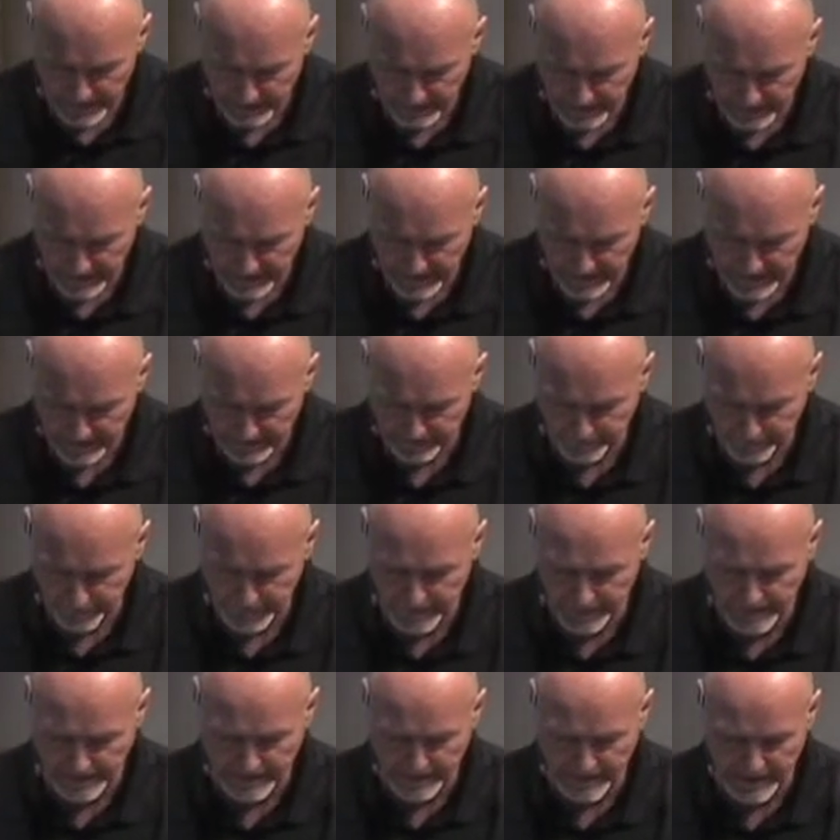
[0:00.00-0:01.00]
Again,
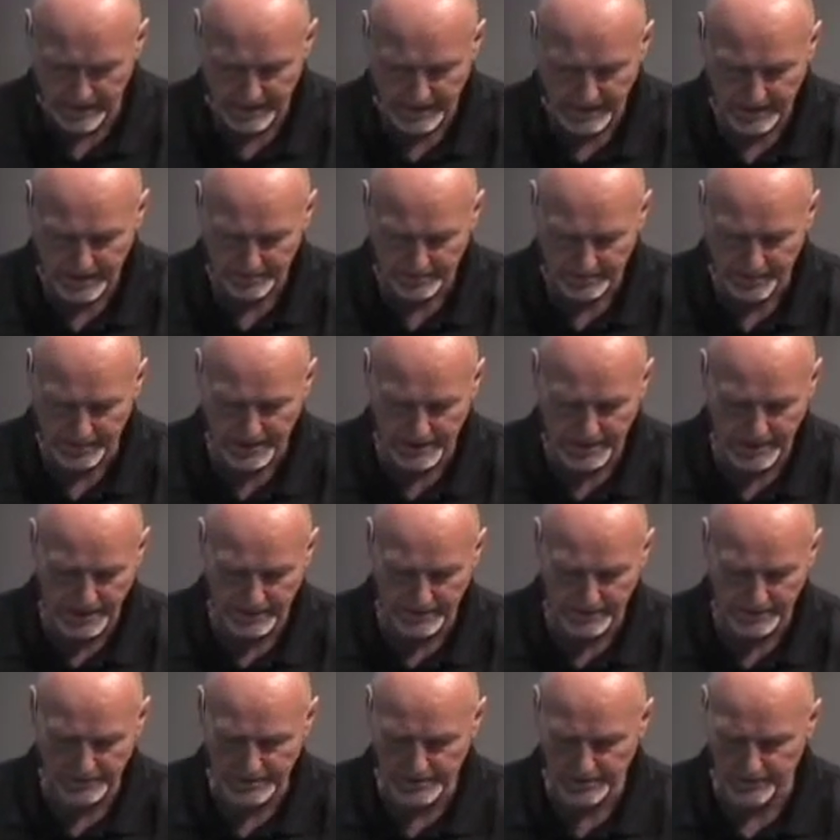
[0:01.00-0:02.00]
putting uh, putting
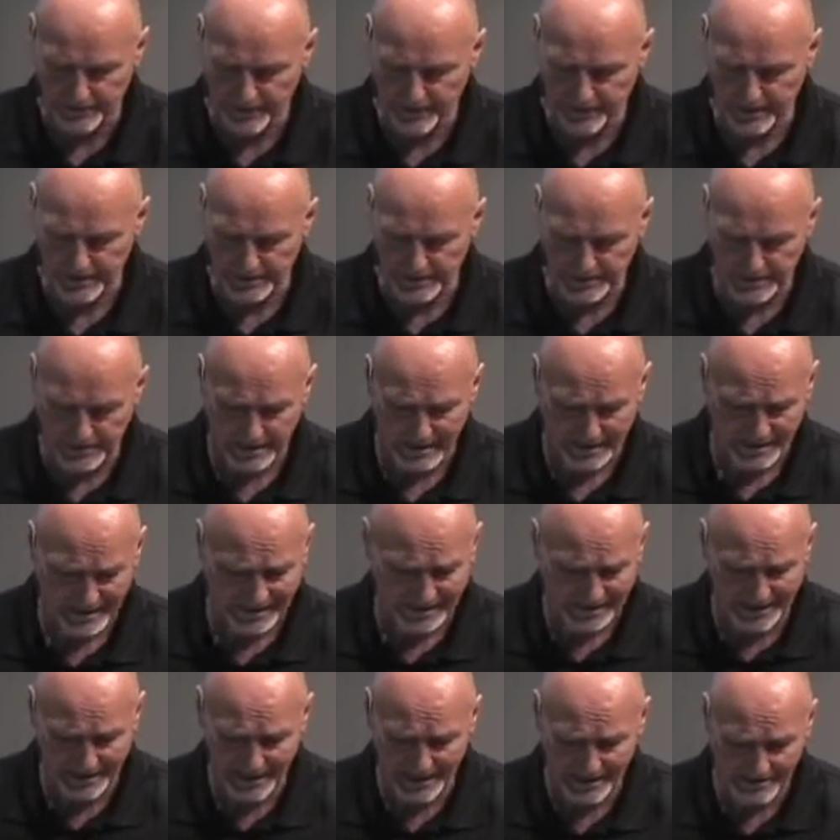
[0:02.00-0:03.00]
others first,
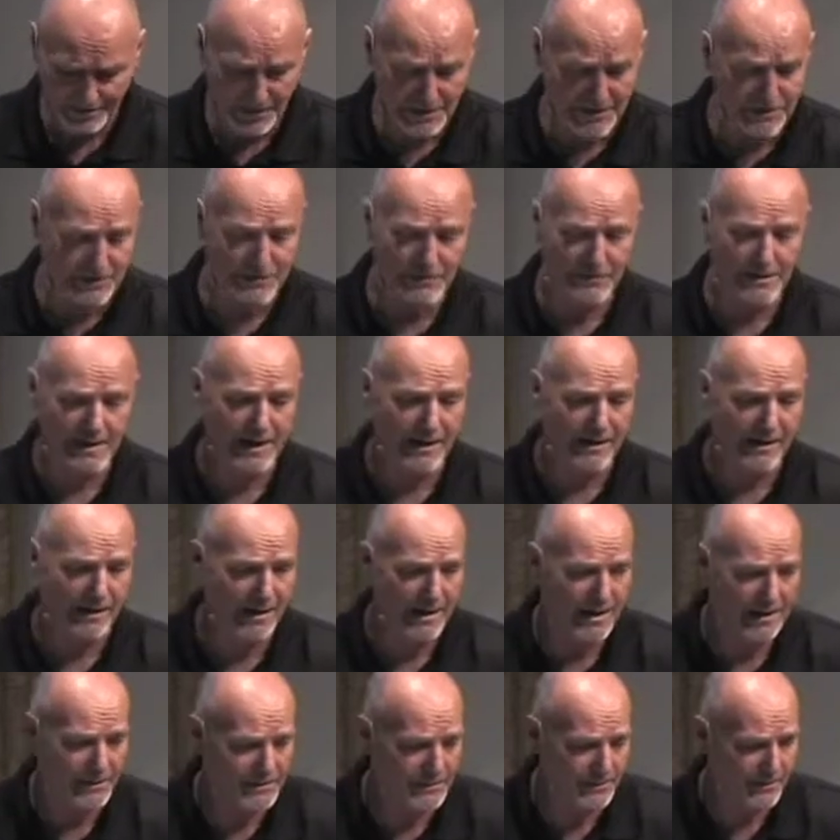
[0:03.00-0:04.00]
and, and, we do that a
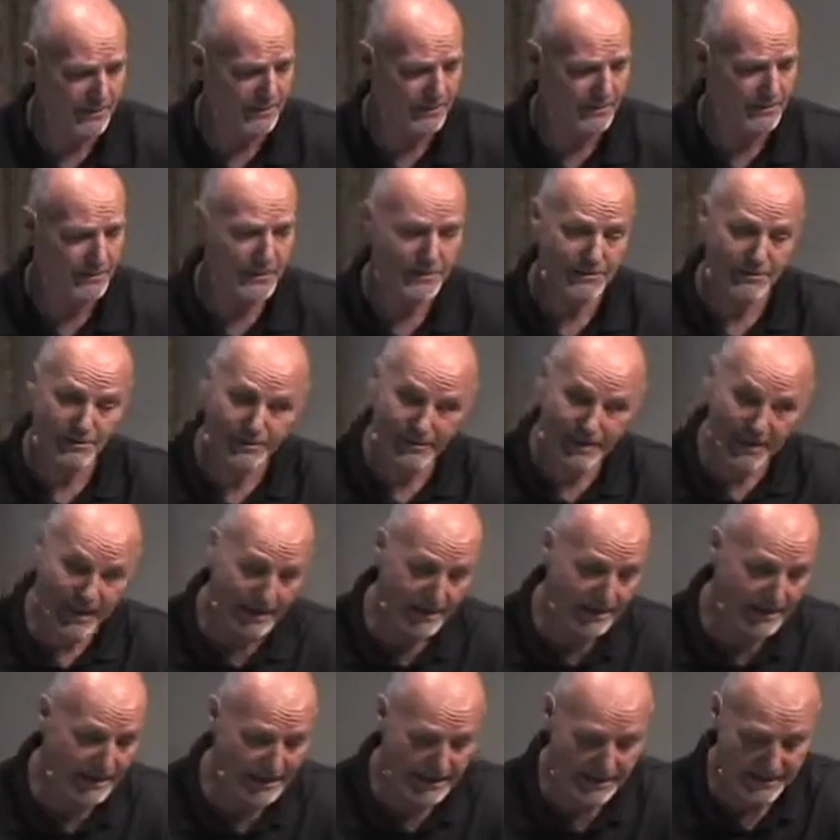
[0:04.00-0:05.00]
lot. Certainly, we do
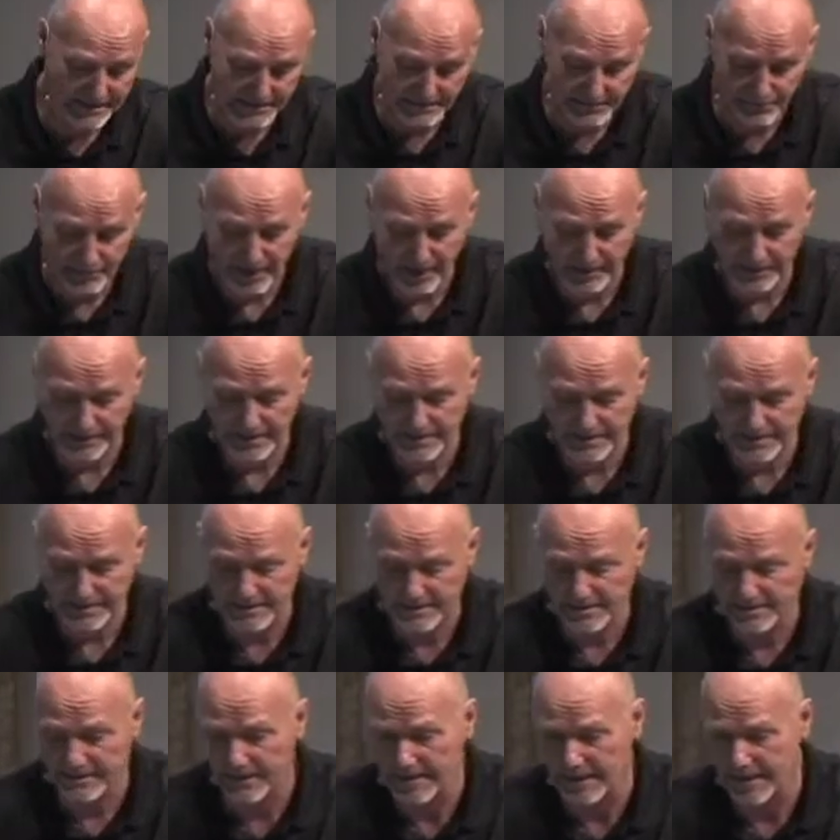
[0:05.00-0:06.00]
that again as
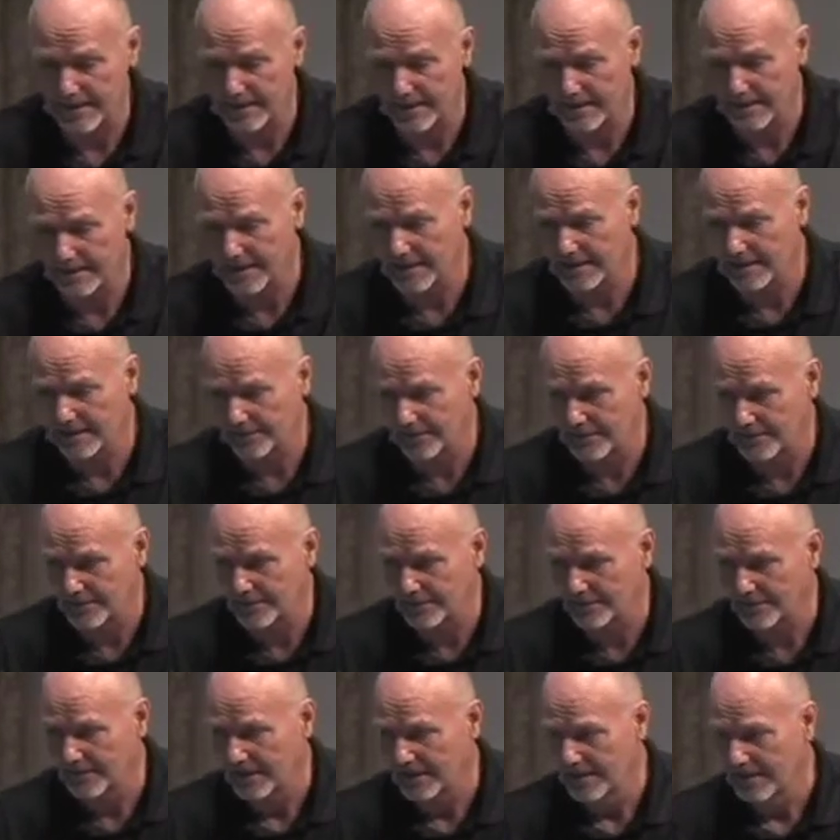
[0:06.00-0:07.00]
parents. Uh, again, if
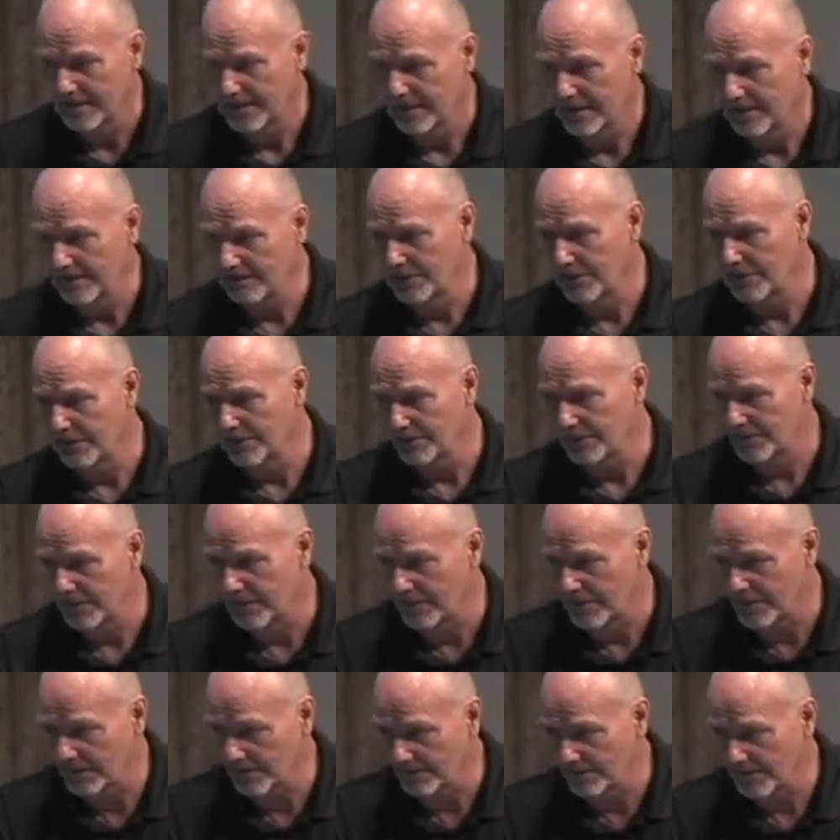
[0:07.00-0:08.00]
you if you don't
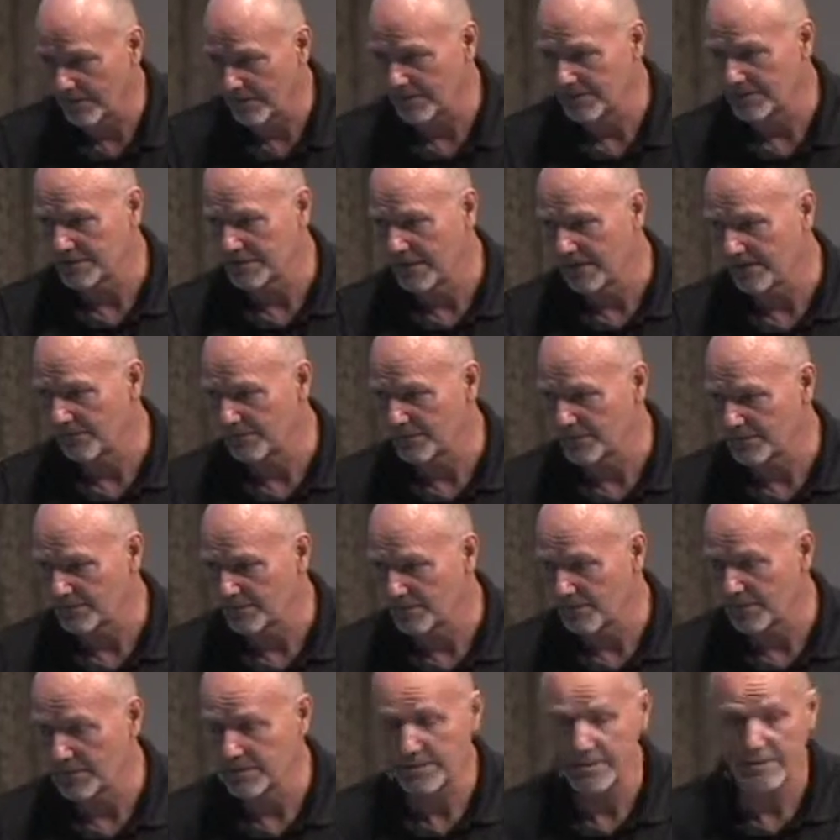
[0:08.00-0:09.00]
think you're a very selfish
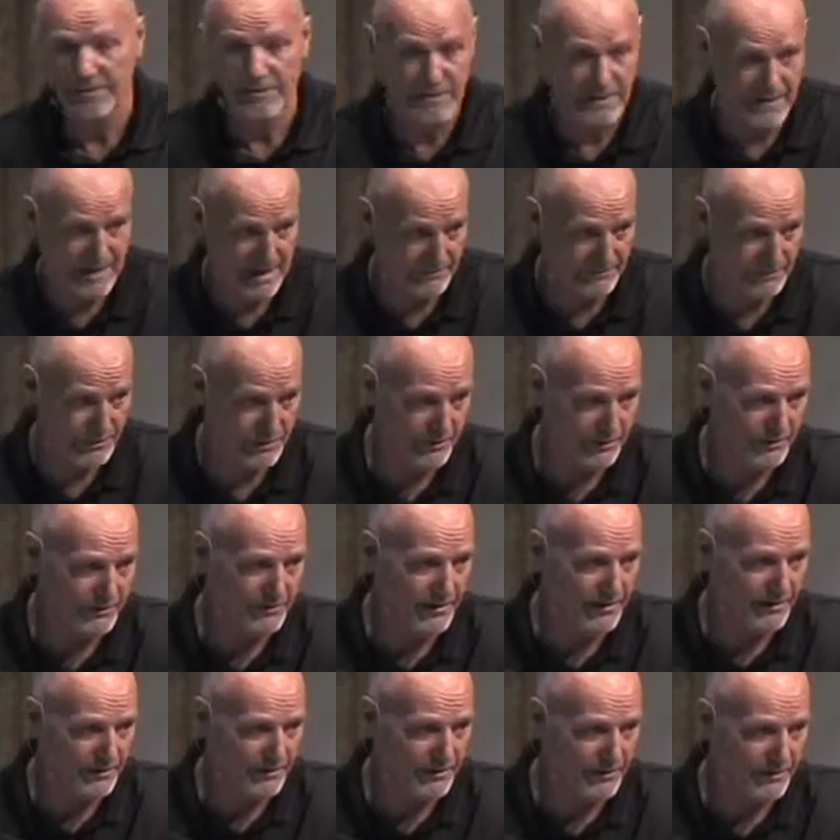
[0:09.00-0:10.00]
person, then have
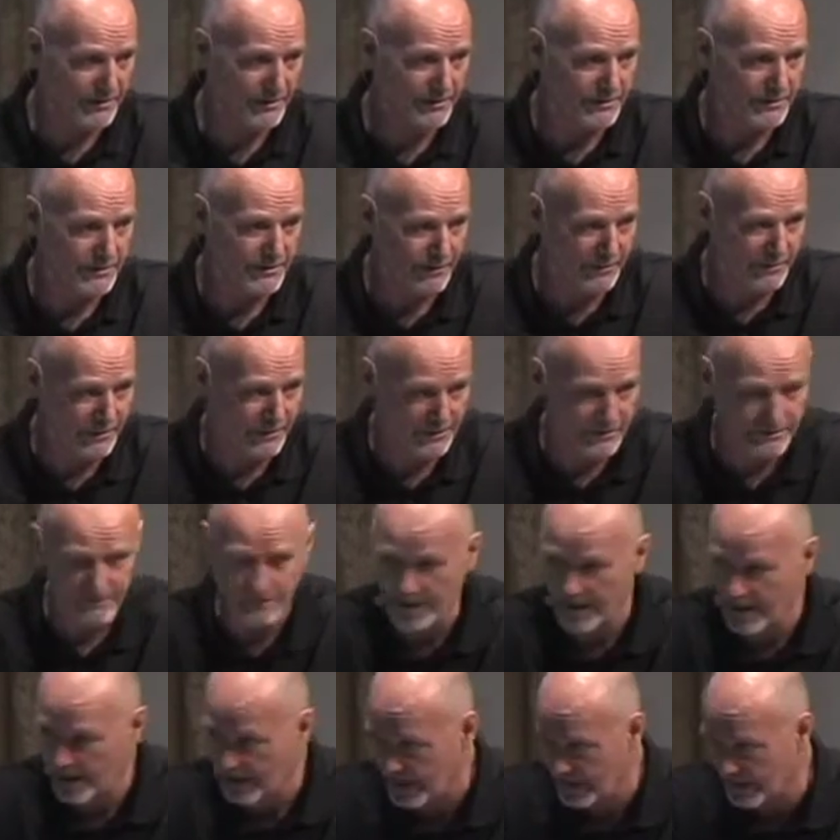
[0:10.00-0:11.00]
children. You'll you'll learn
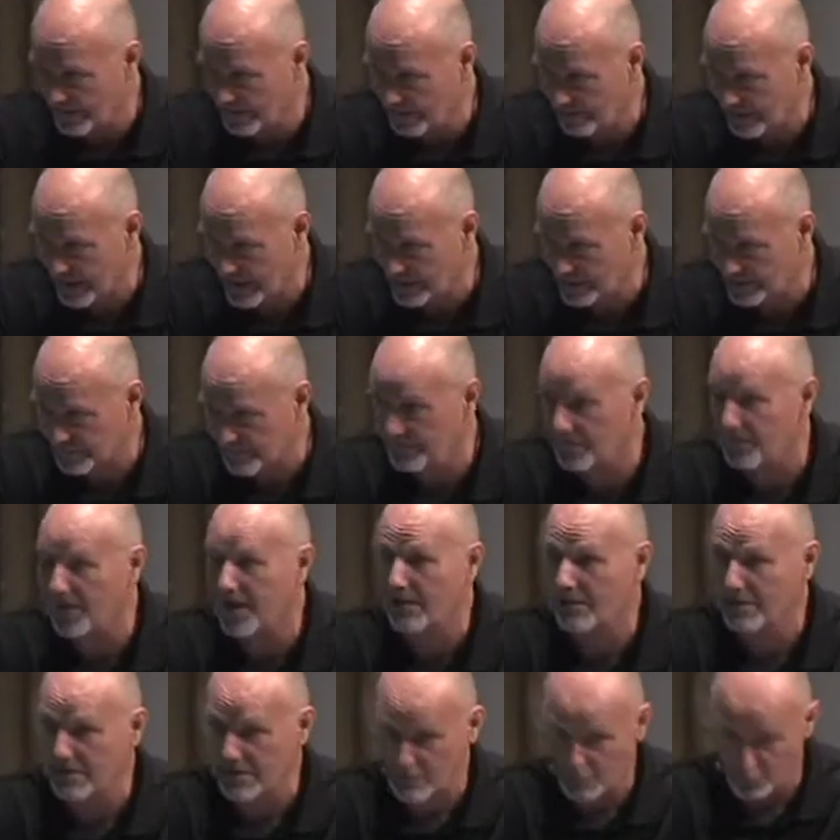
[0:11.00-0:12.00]
uh, otherwise
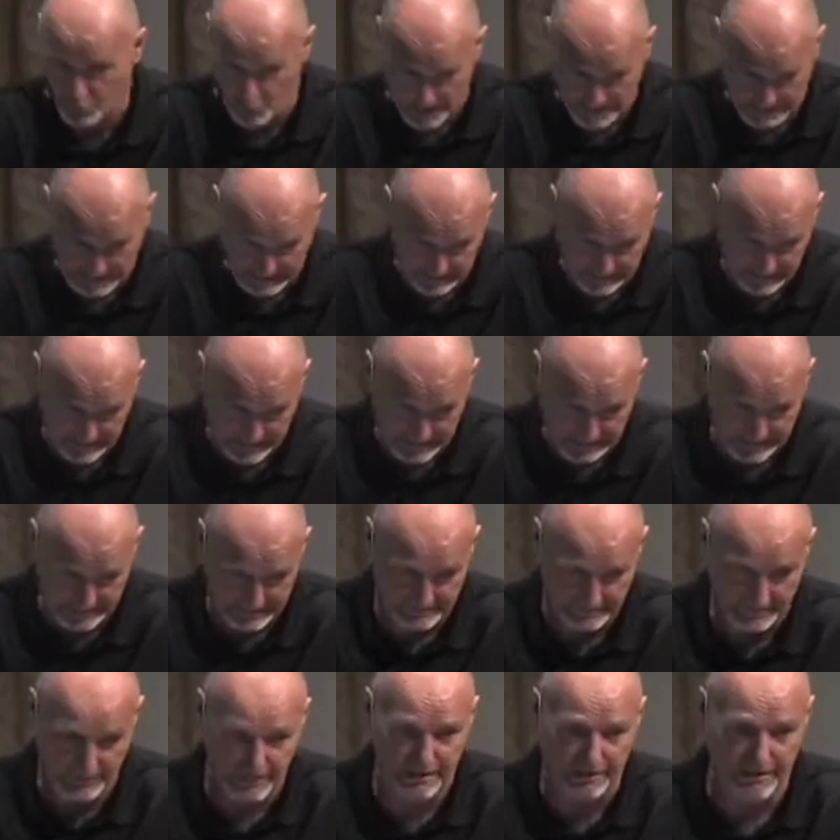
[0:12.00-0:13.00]
very quickly,
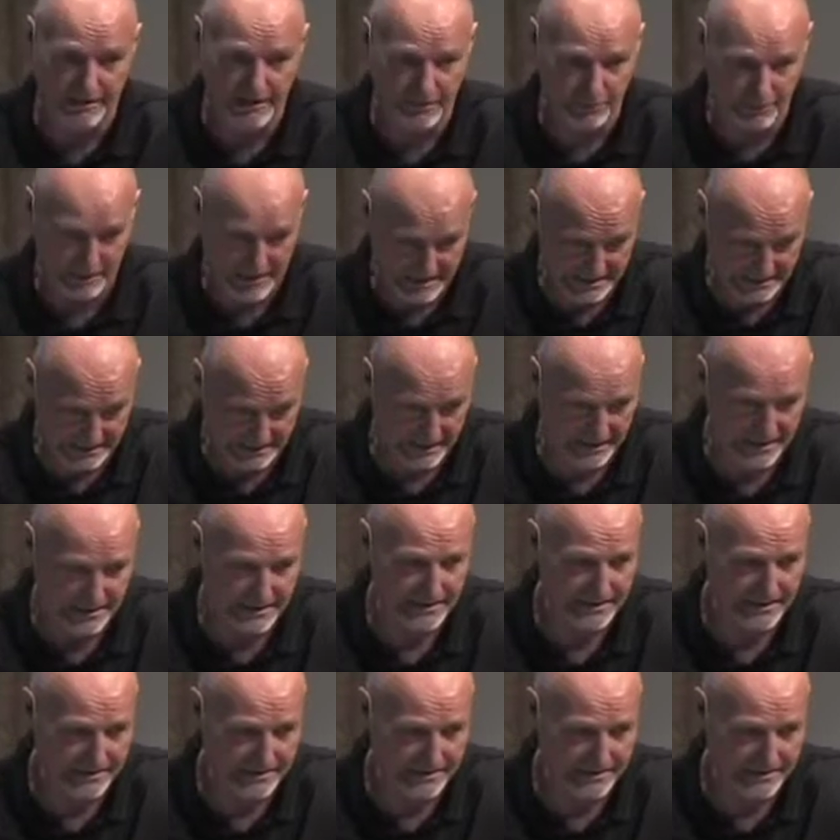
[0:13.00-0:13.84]
very quickly.